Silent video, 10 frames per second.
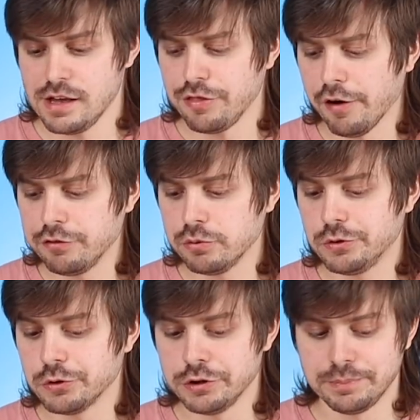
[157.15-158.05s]
The other two are
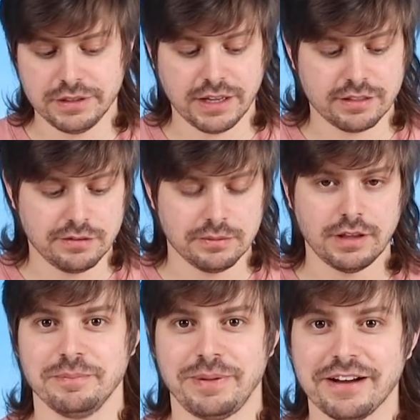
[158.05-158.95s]
good, but like this one
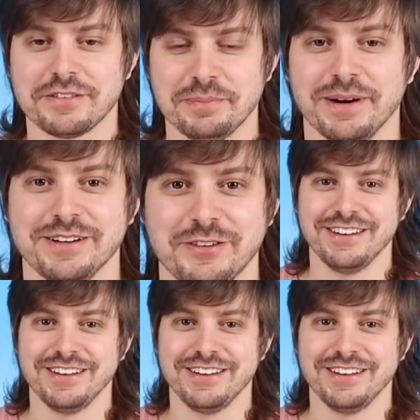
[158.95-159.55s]
like packs a punch